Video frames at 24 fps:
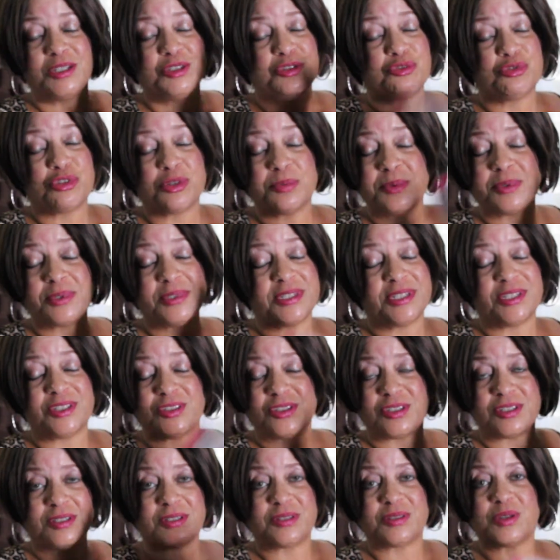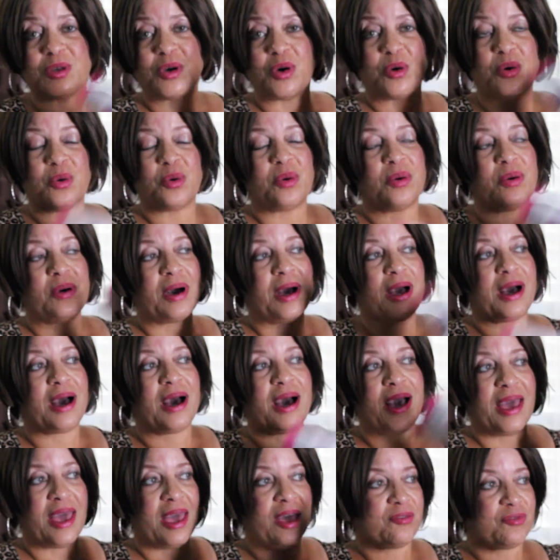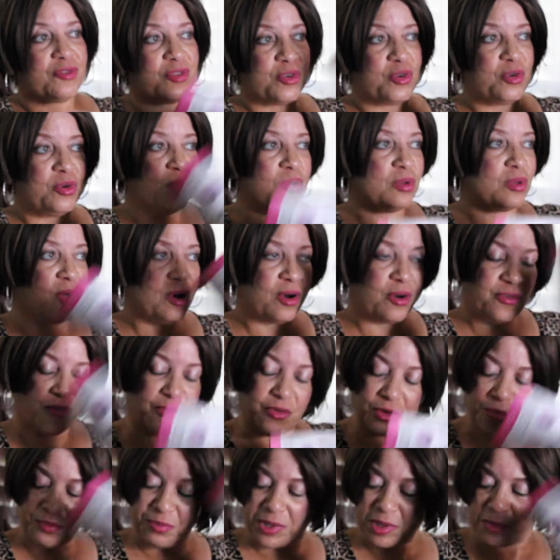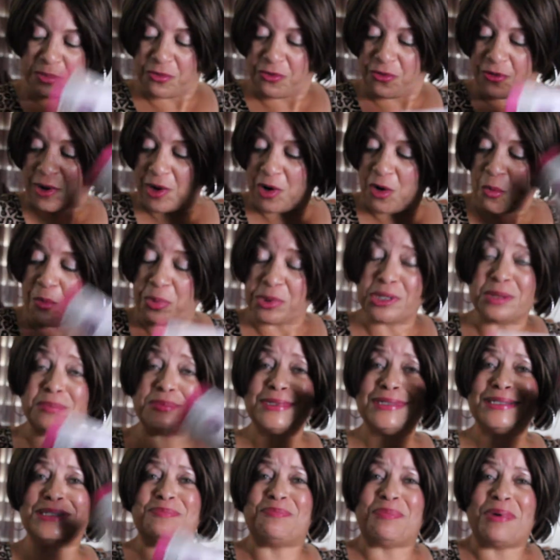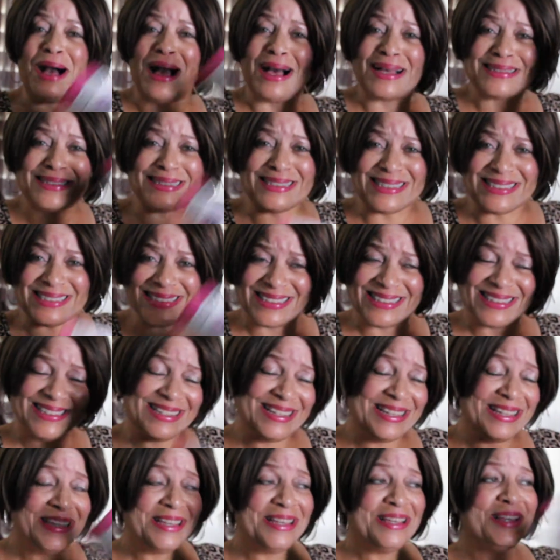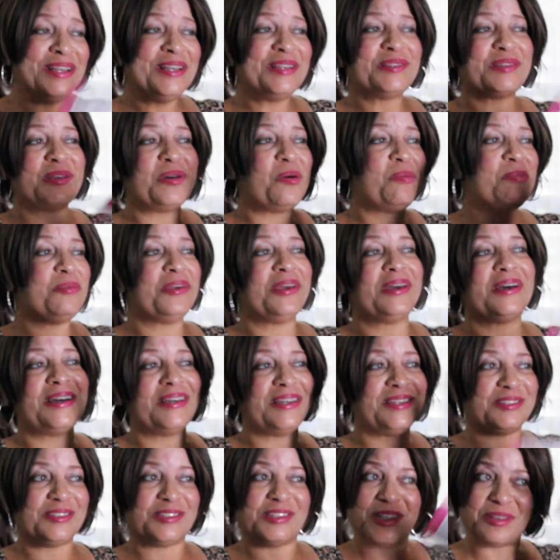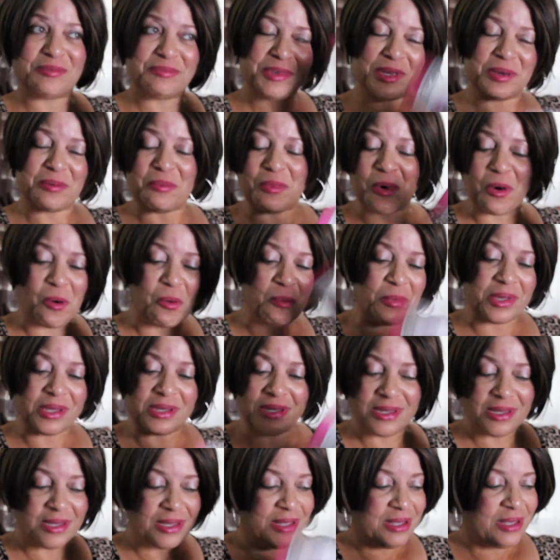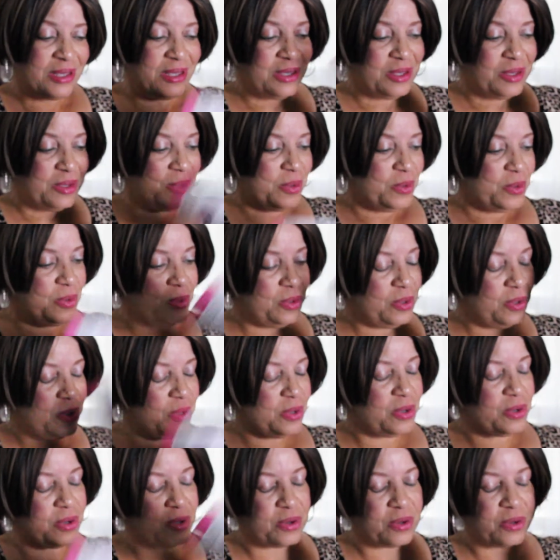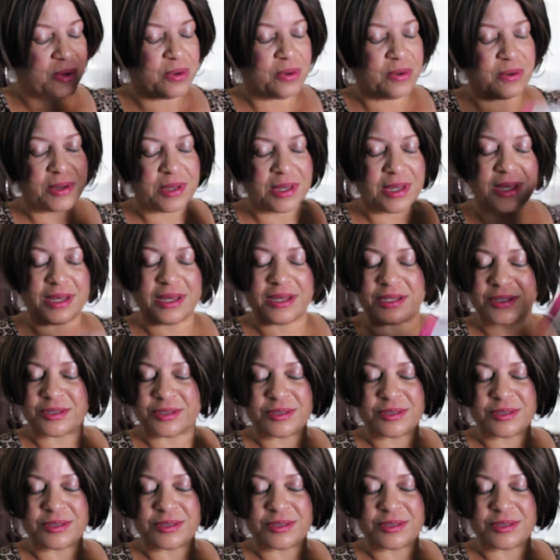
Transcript: triple digits, so I have to cool off for a bit before I open up these boxes. So I hope you guys give me a moment. Whew, gosh.